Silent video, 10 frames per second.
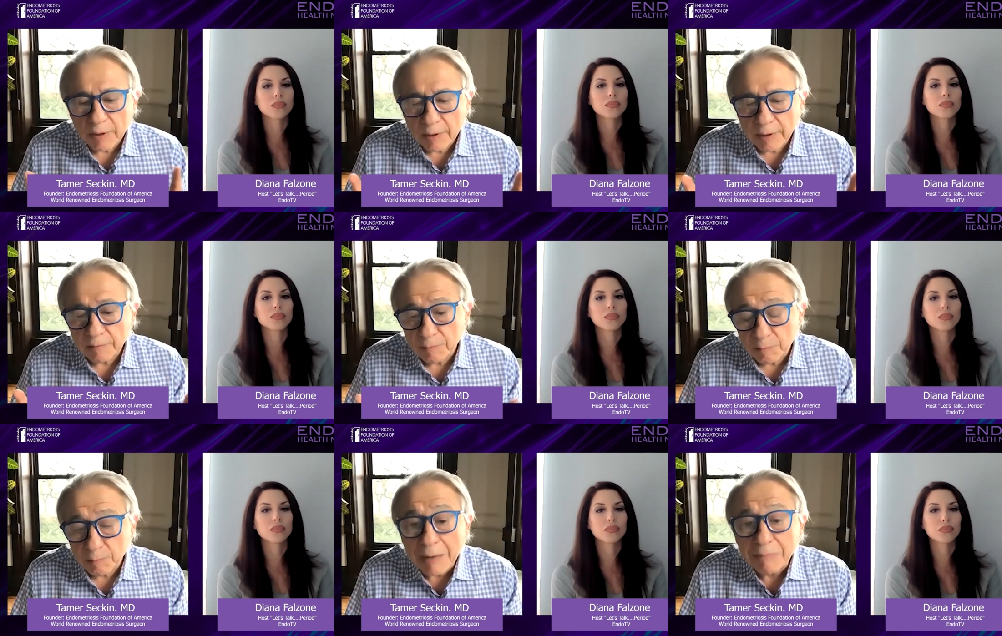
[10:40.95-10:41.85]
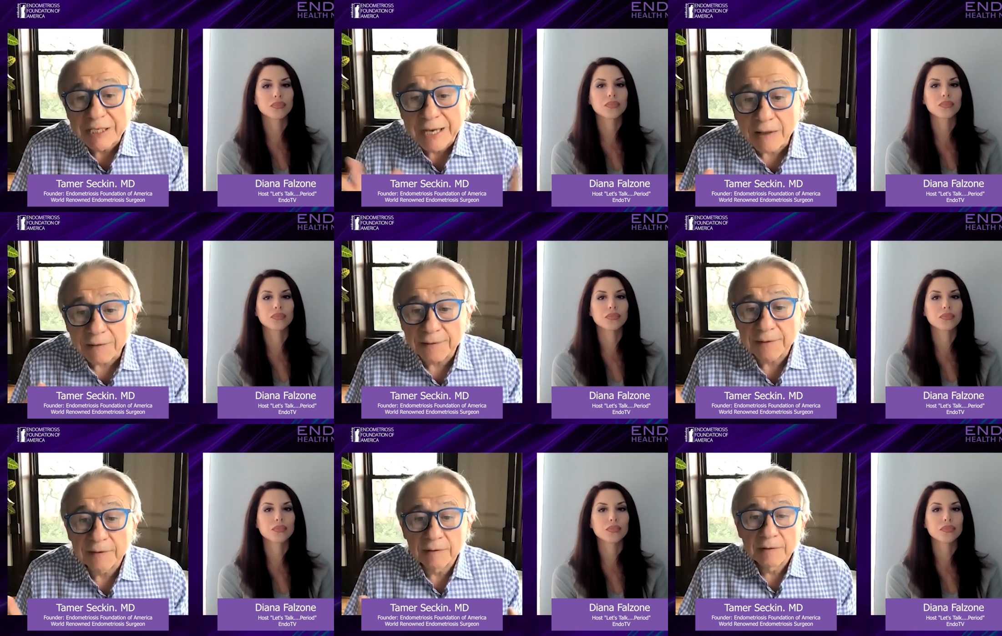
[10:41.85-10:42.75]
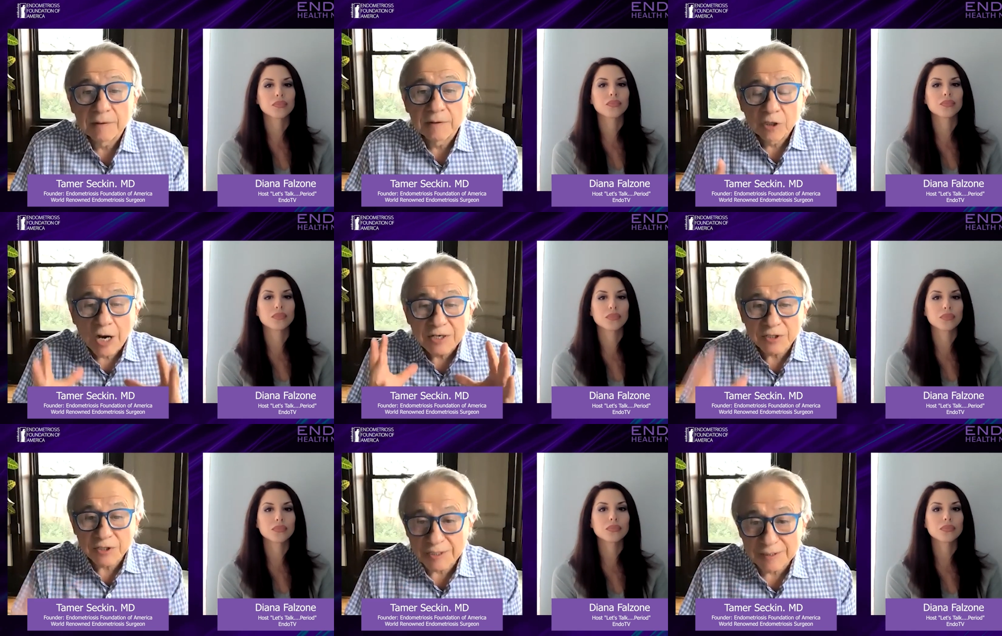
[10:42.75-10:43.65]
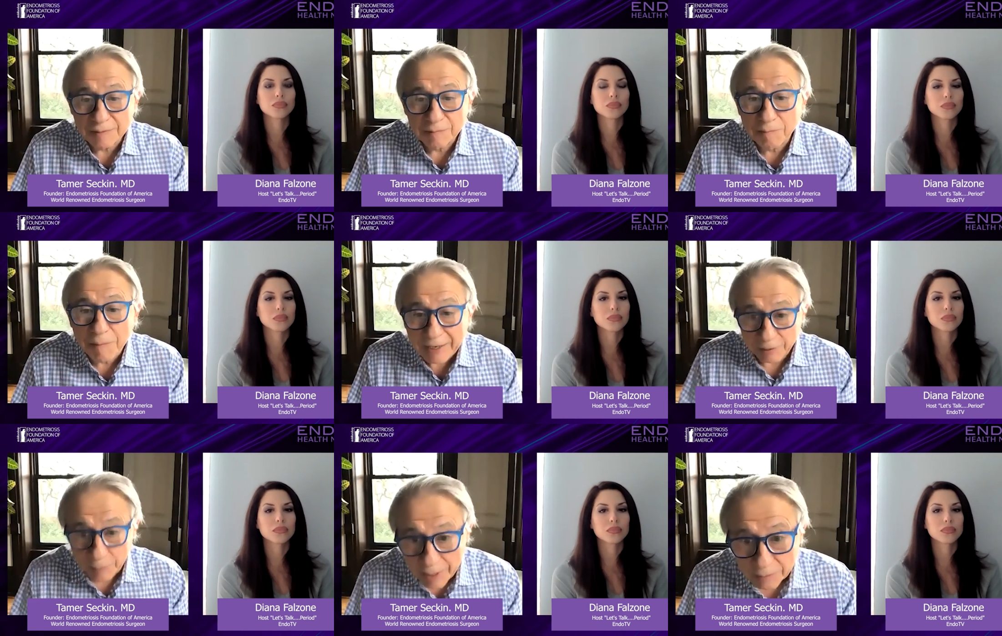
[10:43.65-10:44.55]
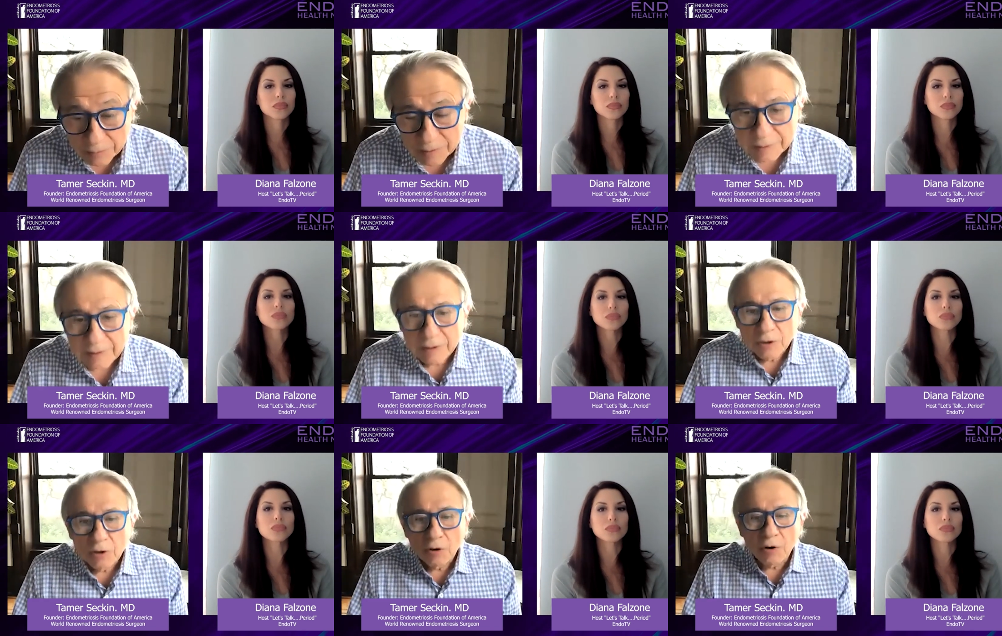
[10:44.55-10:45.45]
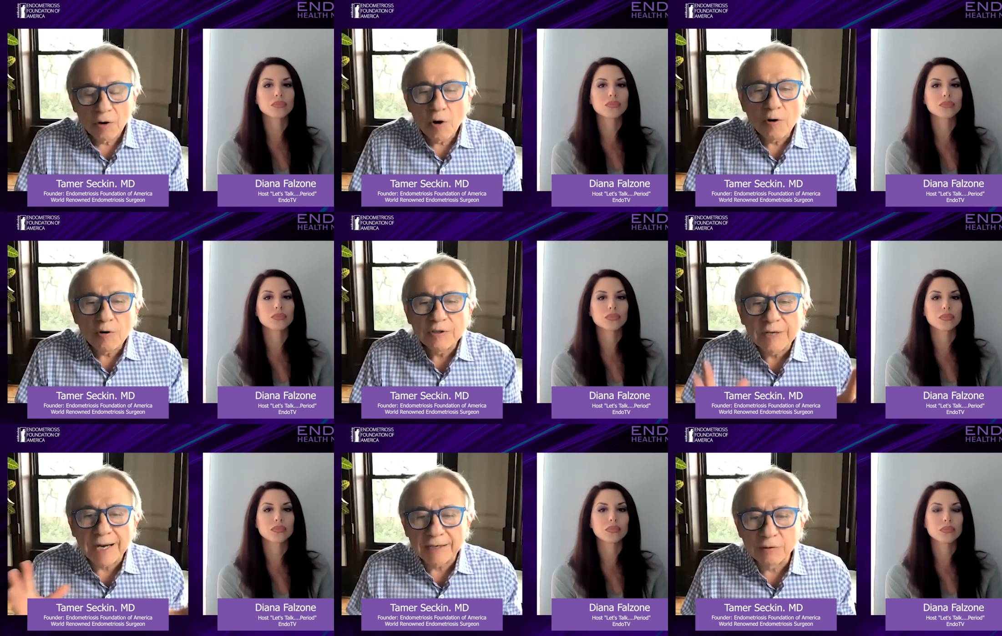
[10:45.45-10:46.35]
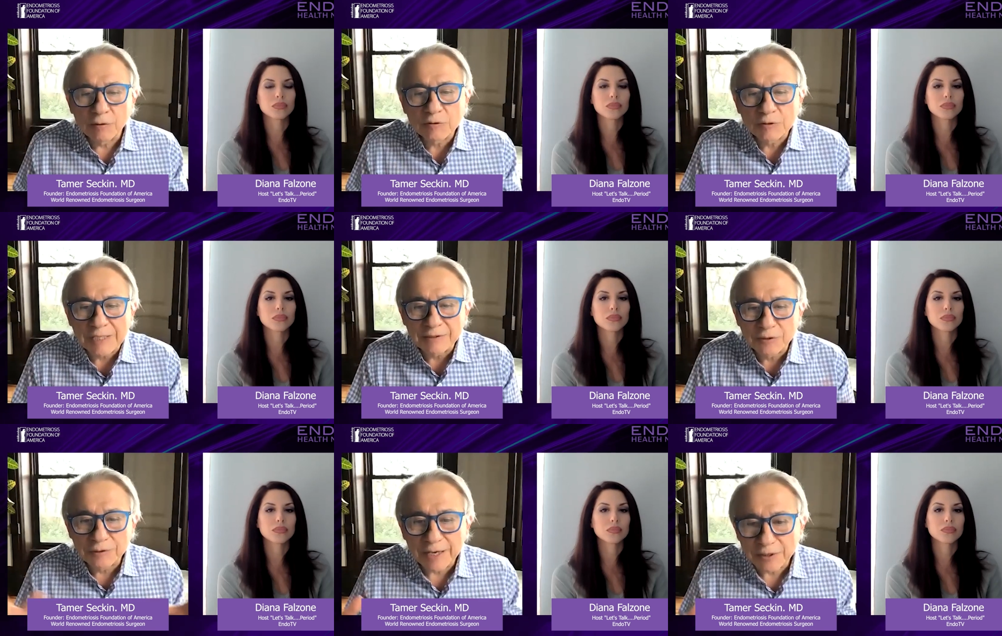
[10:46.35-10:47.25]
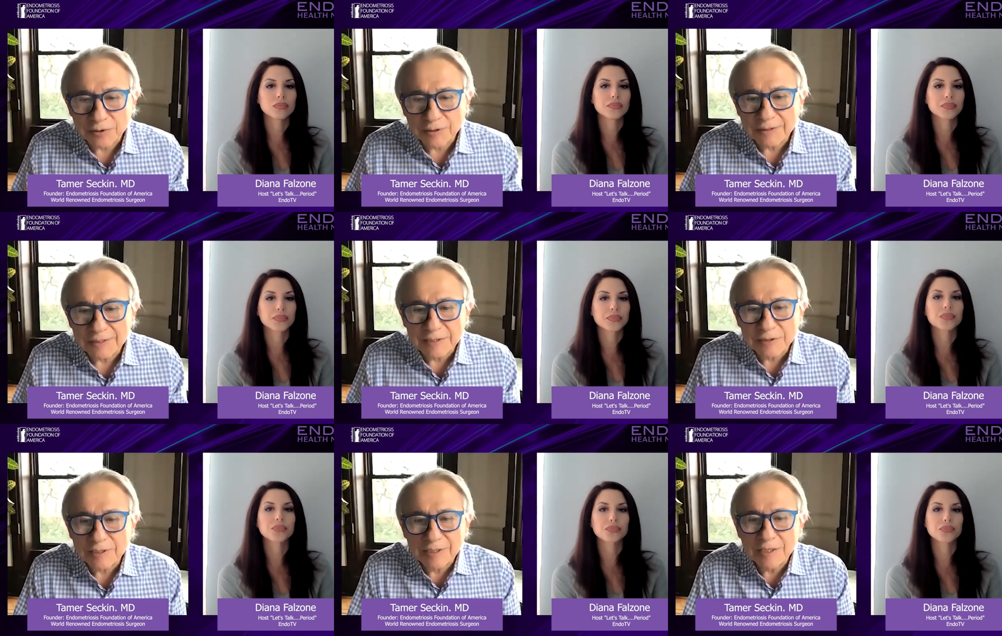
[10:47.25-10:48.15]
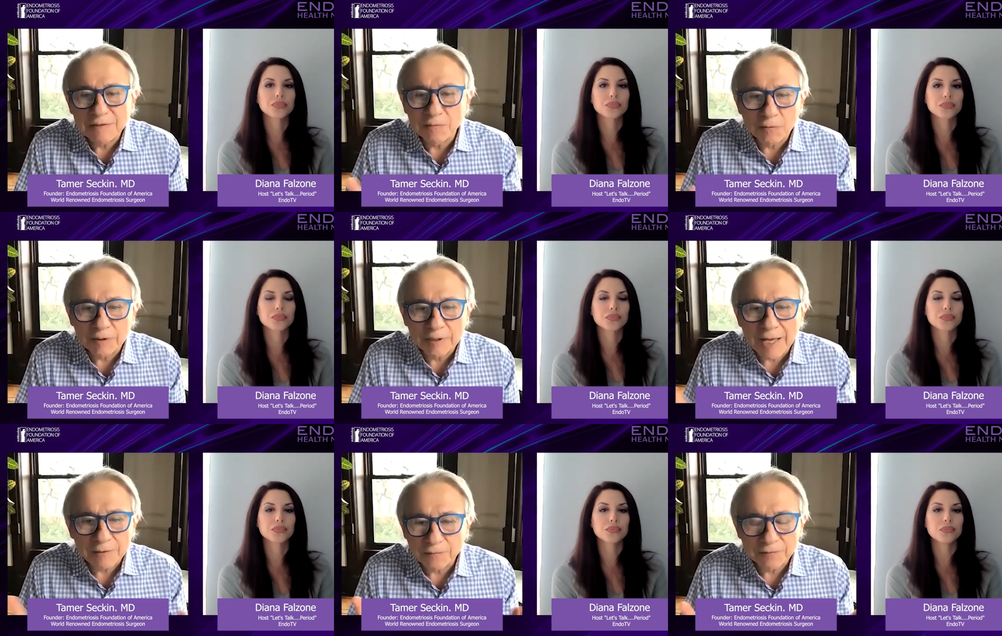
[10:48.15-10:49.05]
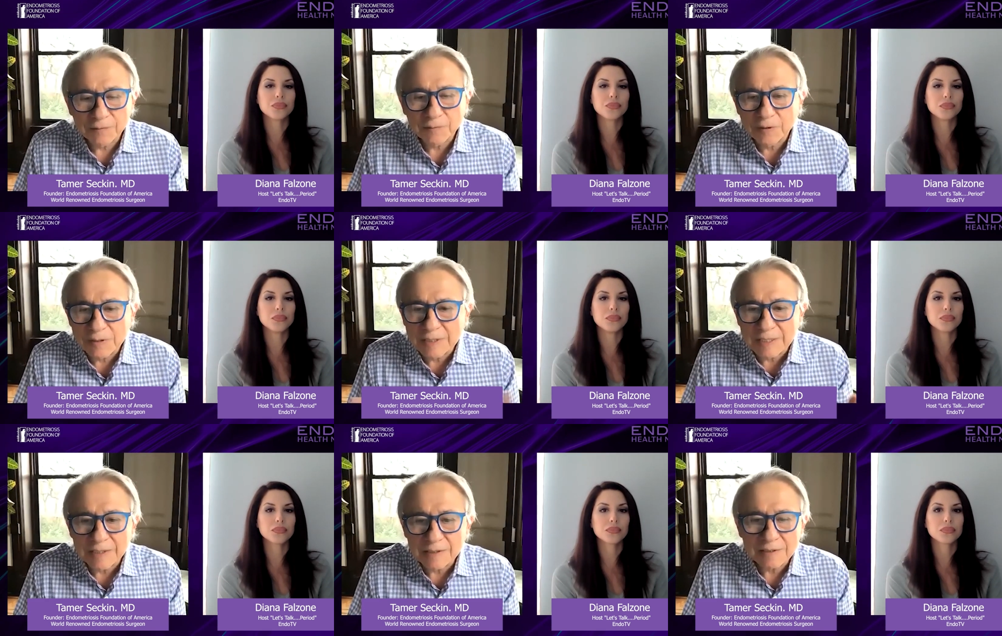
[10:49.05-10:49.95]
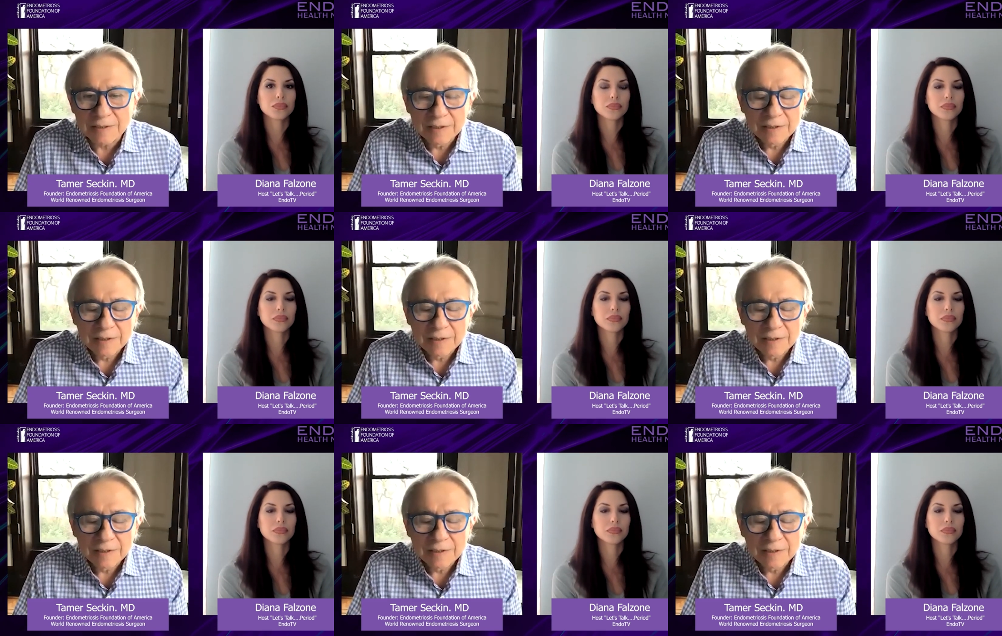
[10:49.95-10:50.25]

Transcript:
Speaker 1: a public health conscious background, mm-hmm. early diagnosis and detection is the key for a lot of disease